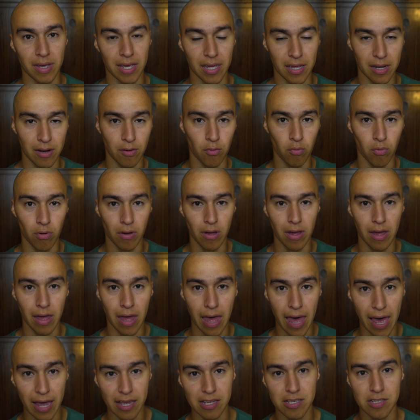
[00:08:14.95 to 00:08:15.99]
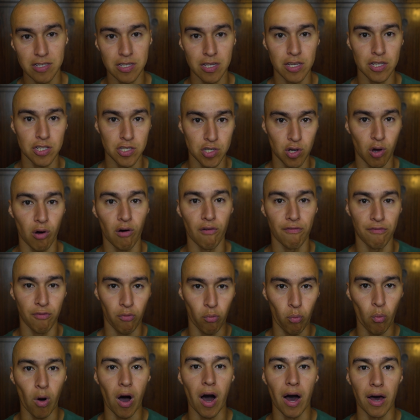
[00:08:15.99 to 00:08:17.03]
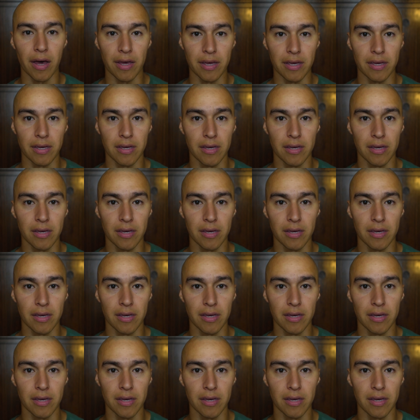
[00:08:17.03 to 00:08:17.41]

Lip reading: Can X solve Y?